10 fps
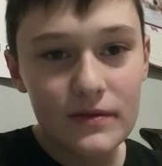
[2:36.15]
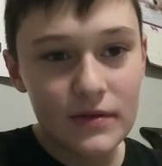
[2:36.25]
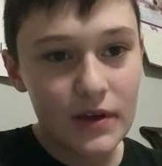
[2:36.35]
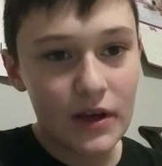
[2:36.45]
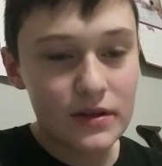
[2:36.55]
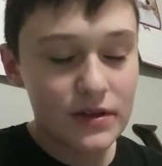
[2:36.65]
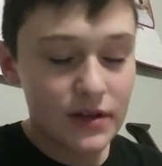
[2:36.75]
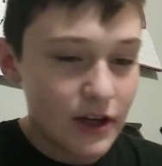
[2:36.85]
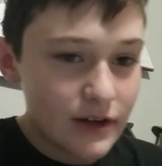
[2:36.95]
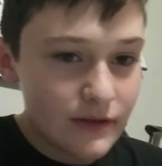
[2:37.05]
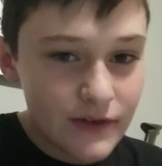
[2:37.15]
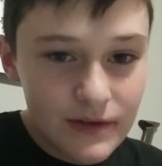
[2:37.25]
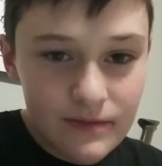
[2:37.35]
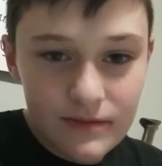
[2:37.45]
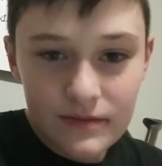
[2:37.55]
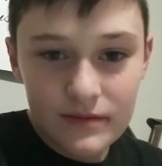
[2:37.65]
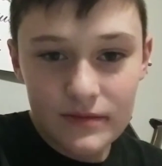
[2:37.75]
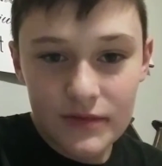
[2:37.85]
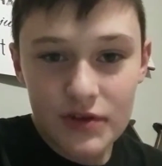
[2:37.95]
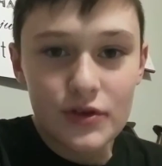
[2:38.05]
that's kind of
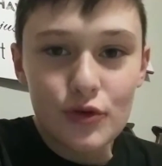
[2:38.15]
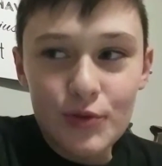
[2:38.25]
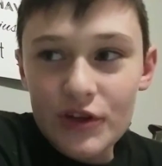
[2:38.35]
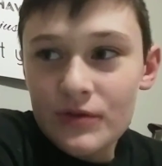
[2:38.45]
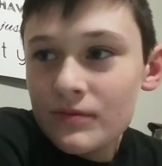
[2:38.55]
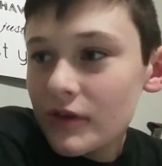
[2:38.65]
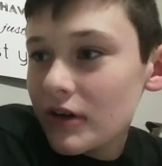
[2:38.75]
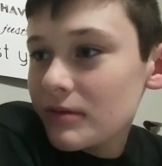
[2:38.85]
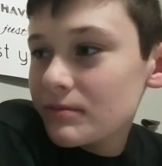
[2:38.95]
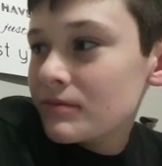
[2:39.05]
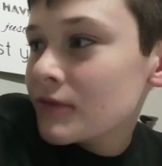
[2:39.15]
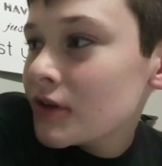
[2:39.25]
stupid. Um,